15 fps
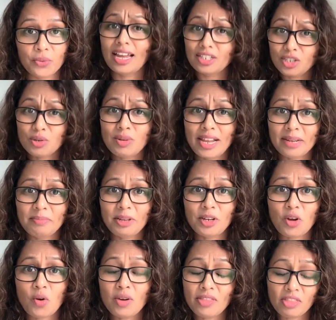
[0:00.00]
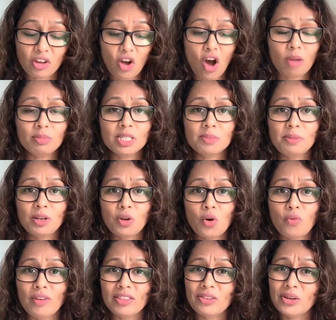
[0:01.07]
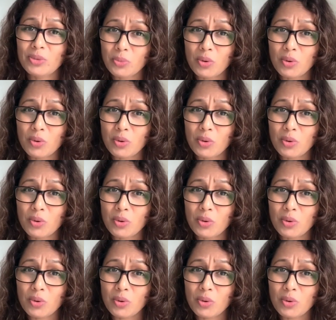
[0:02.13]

And do let me know in the comments below whether it